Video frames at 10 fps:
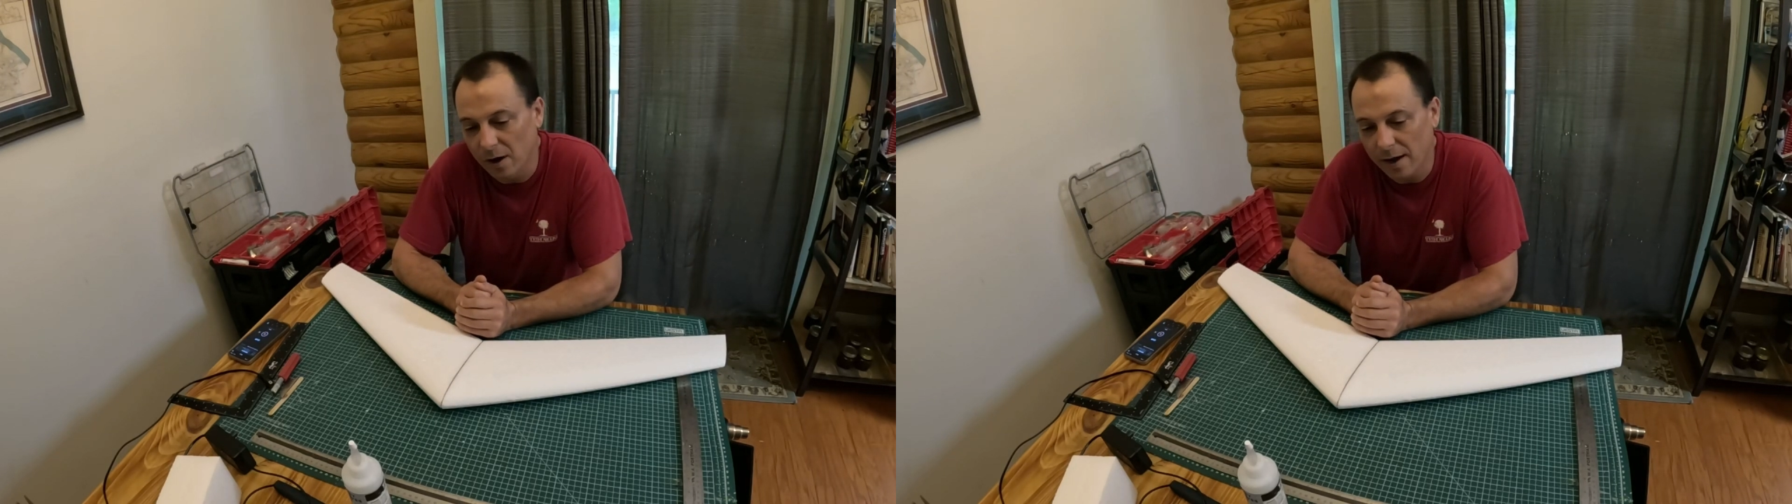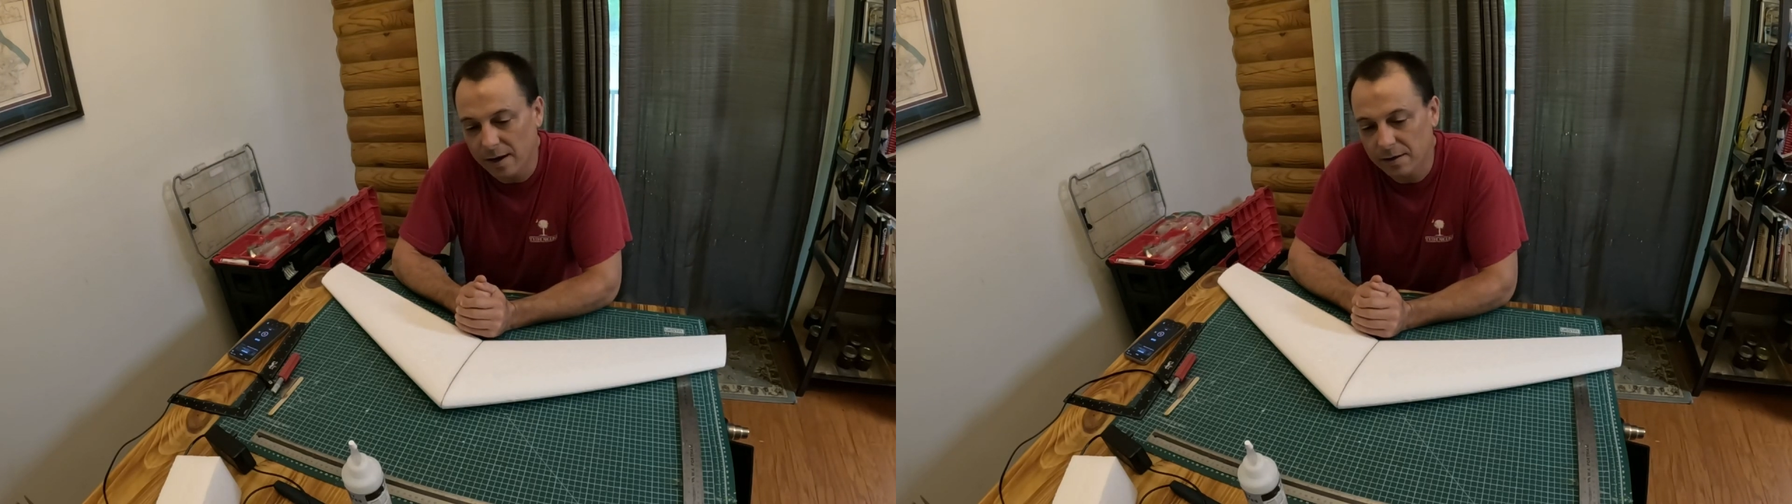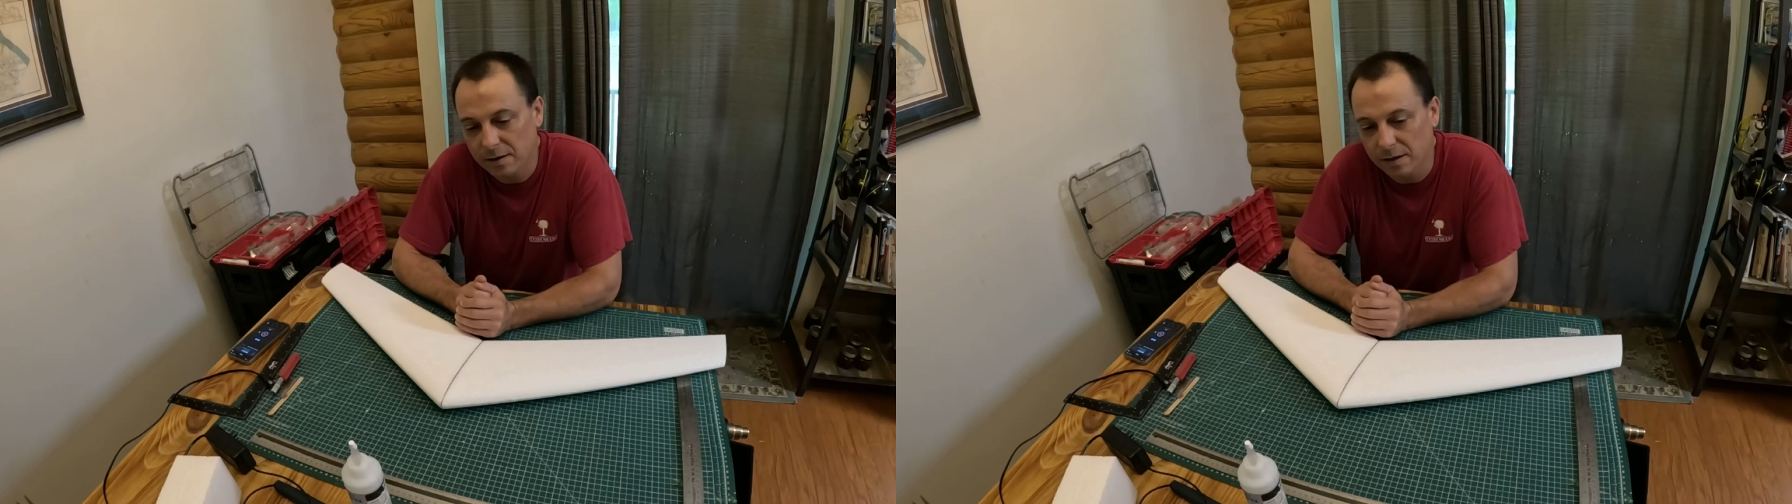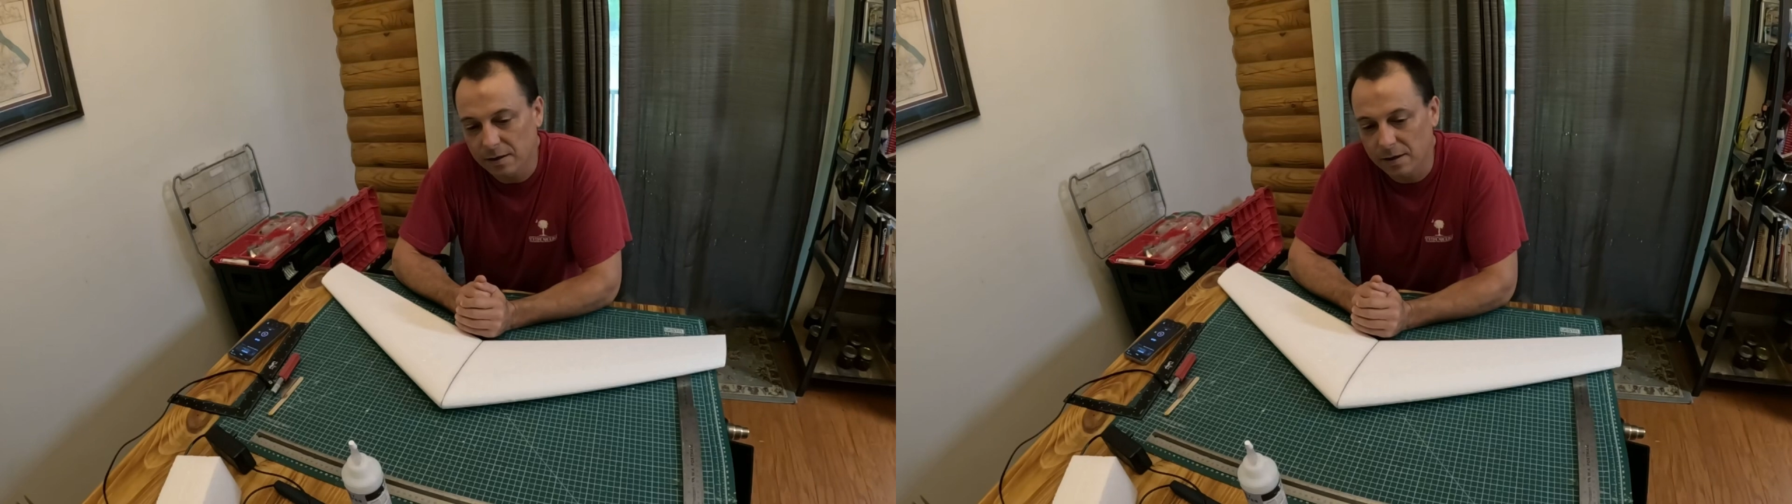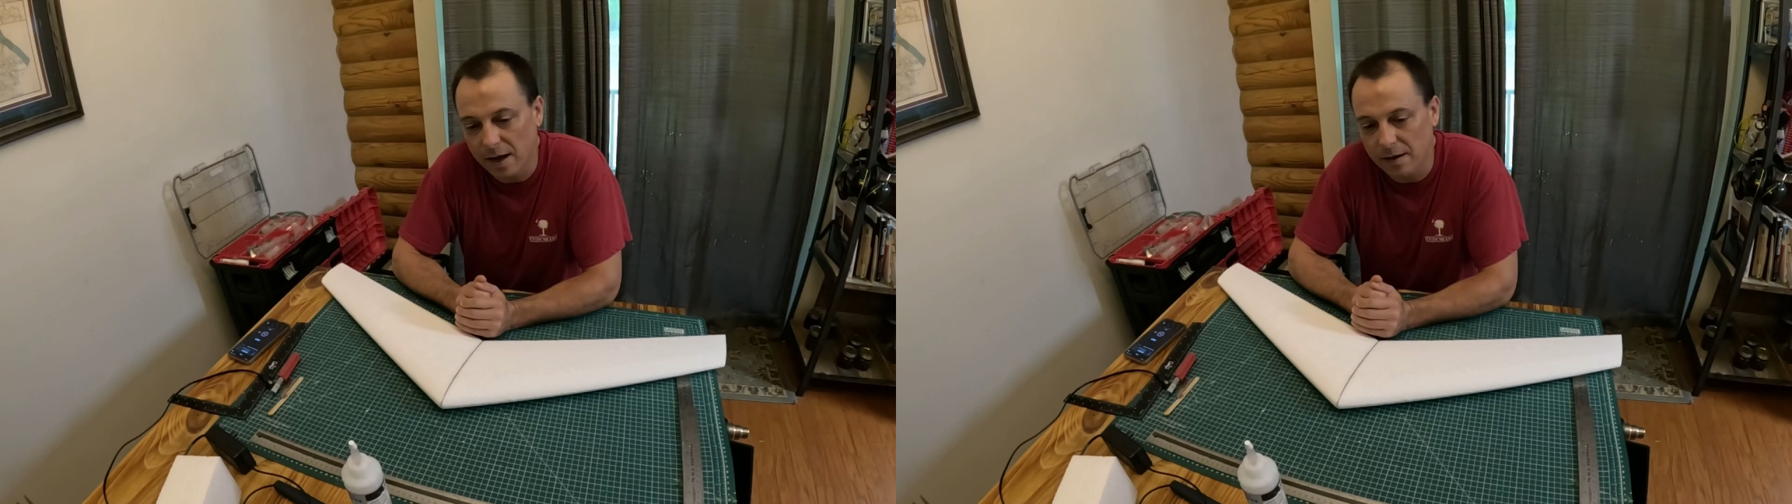
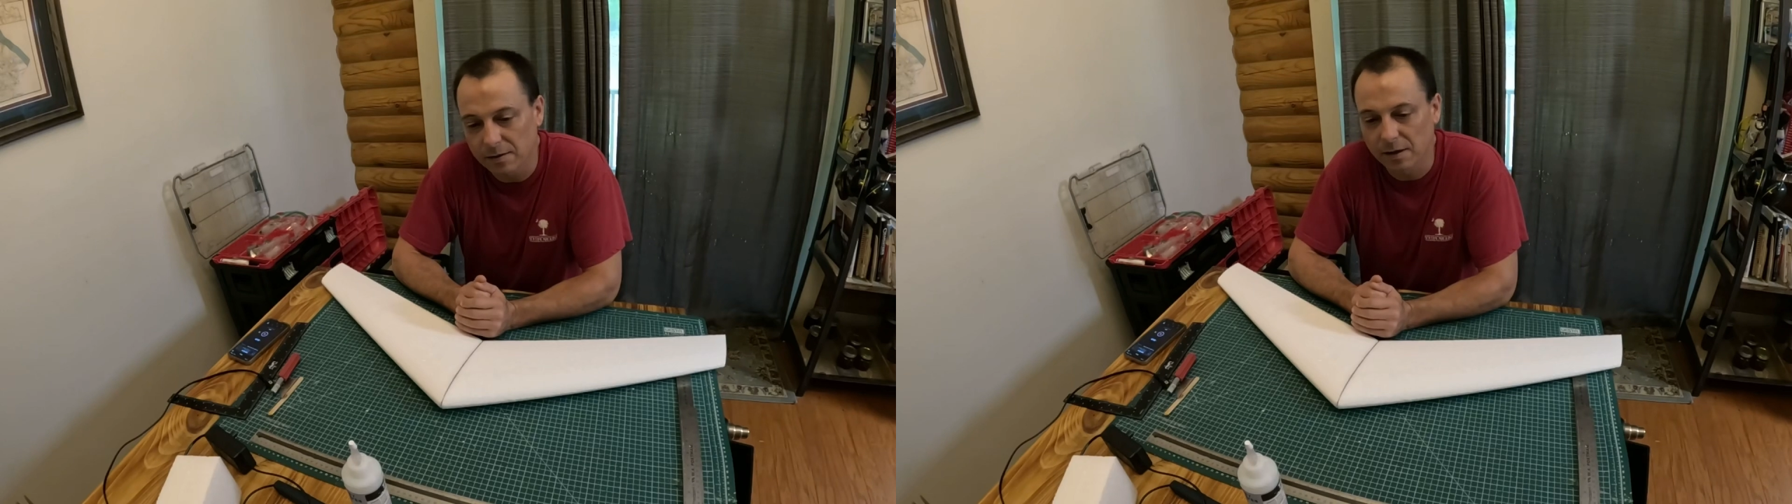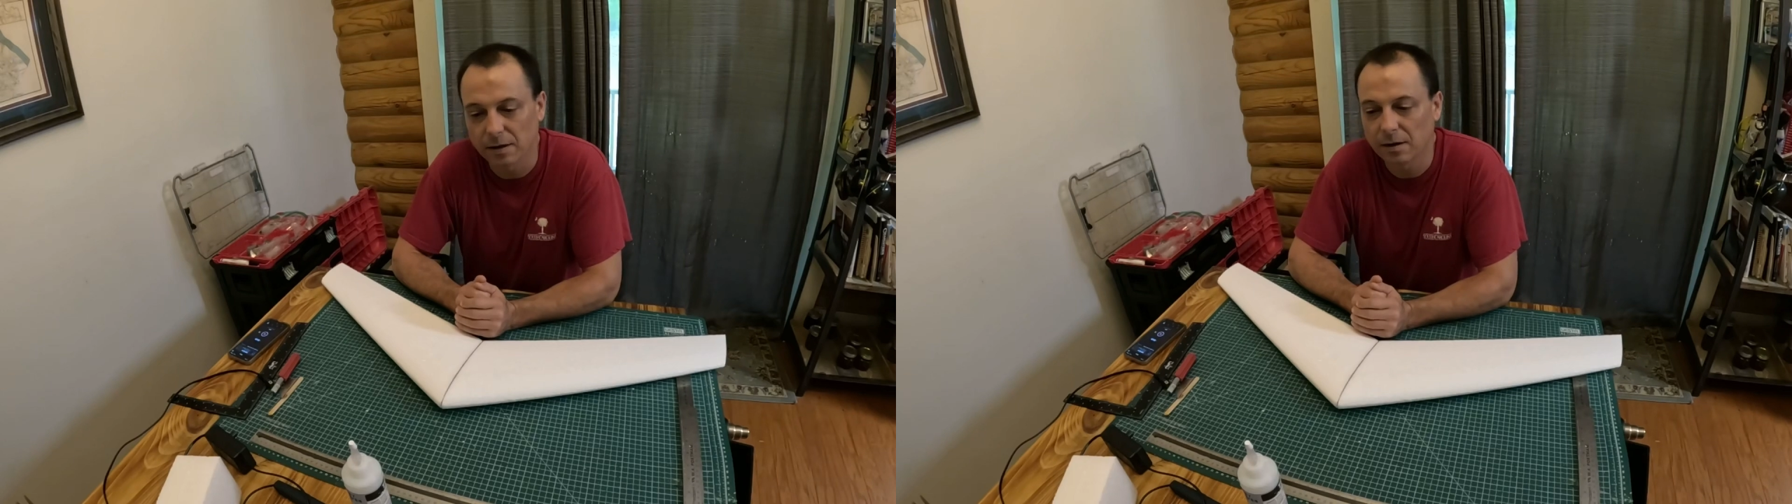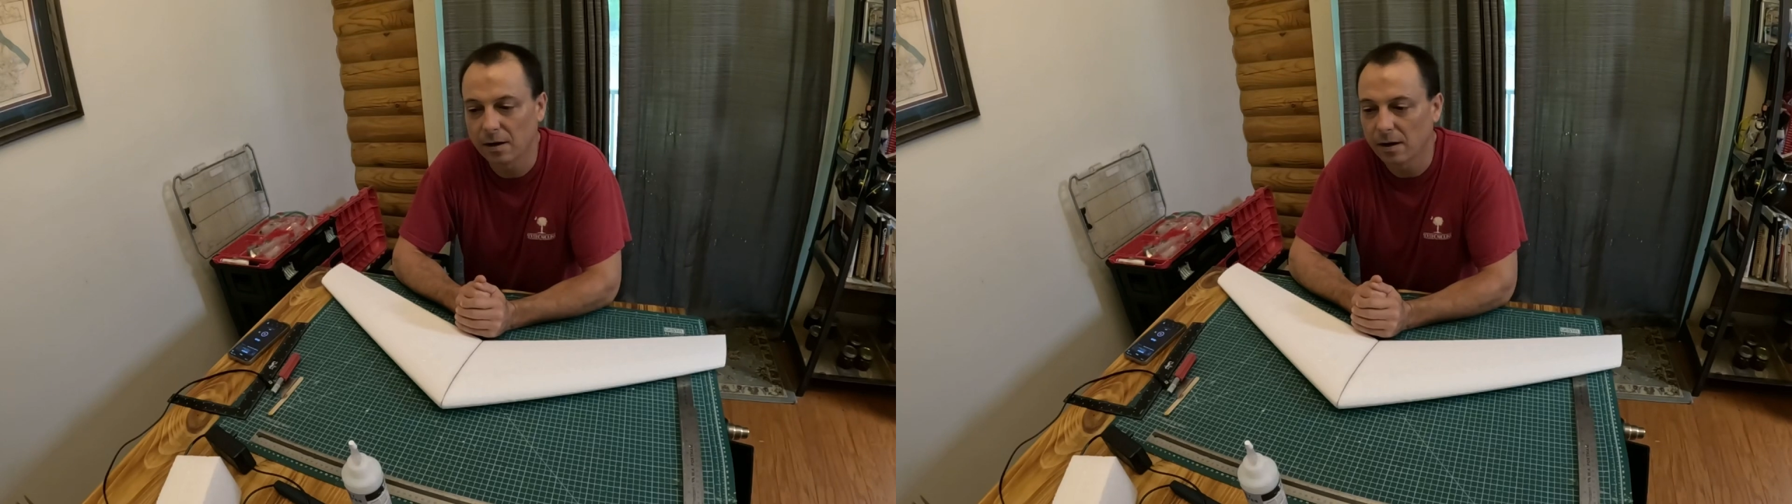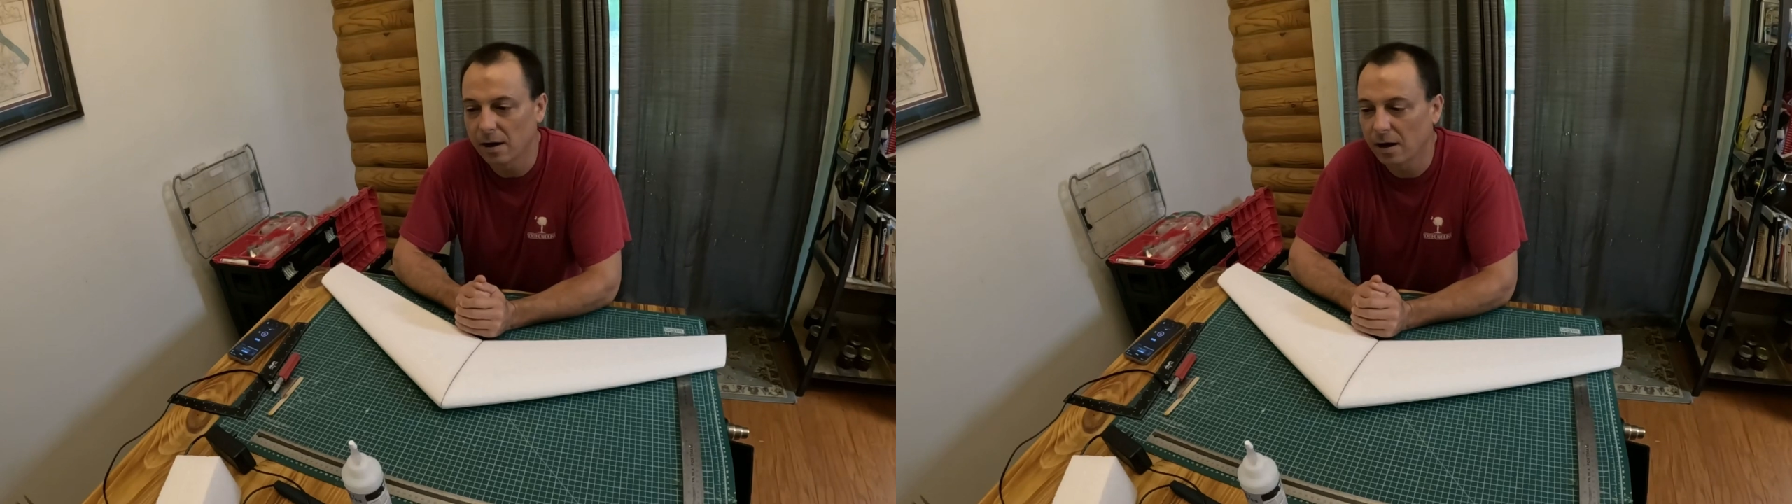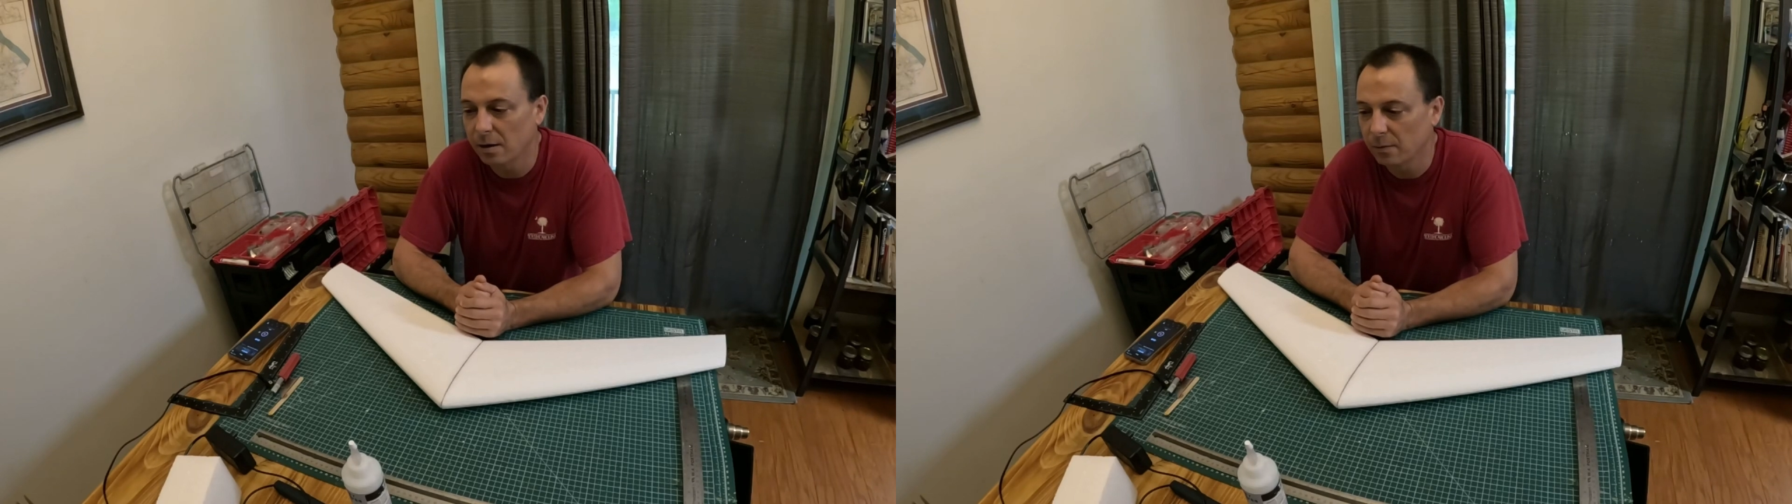
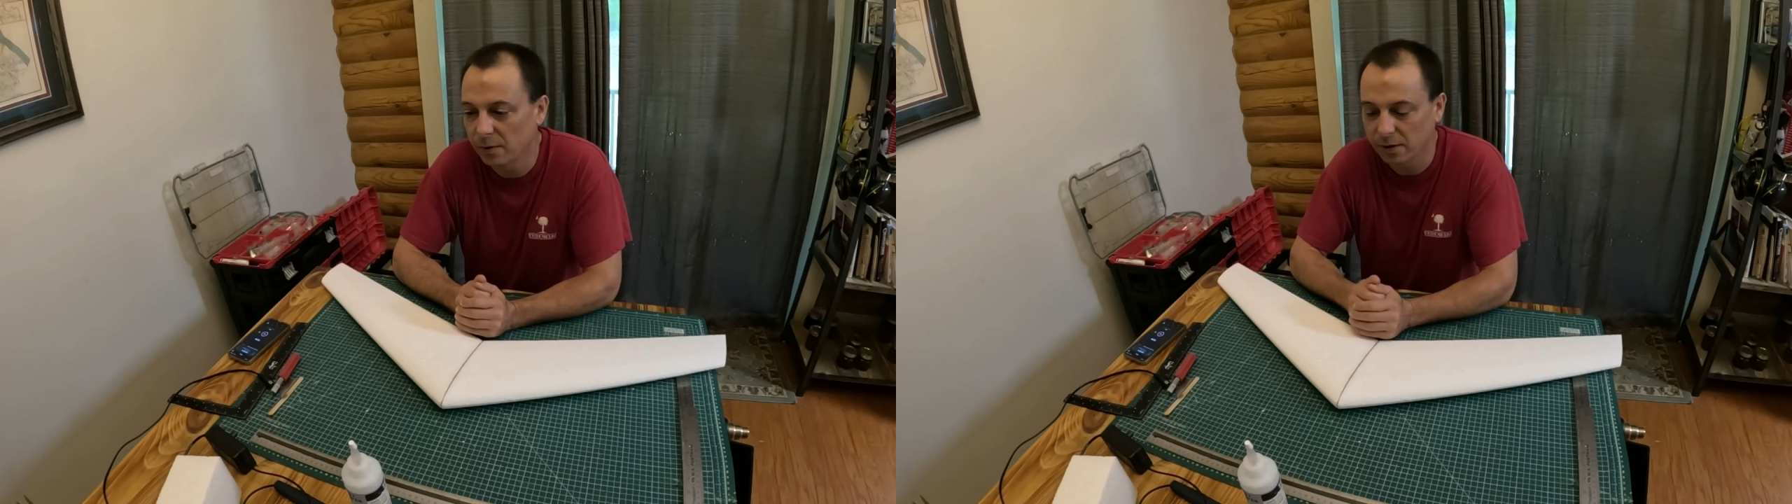AS6000